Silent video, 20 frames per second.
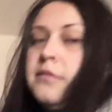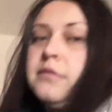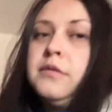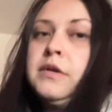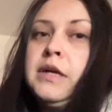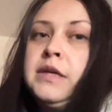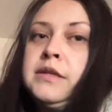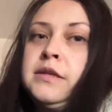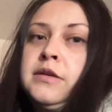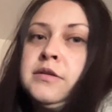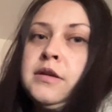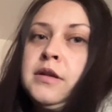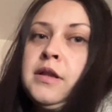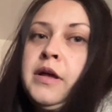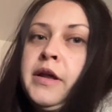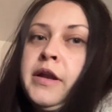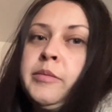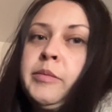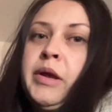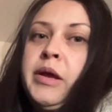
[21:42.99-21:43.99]
Guess there's a
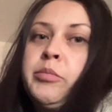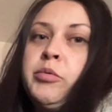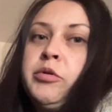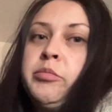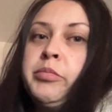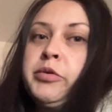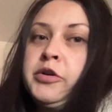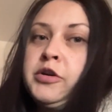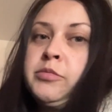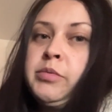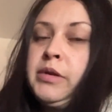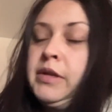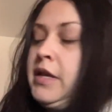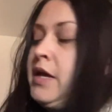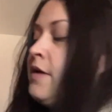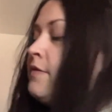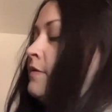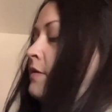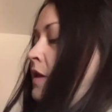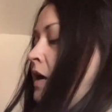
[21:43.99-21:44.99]
lot of maple bourbon
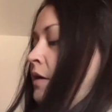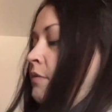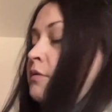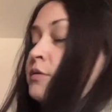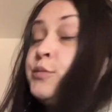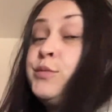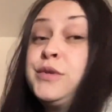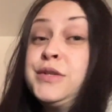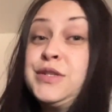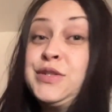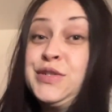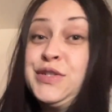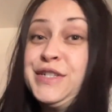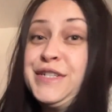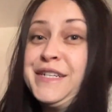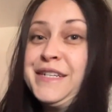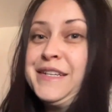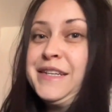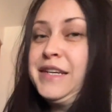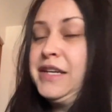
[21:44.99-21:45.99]
left. That one was really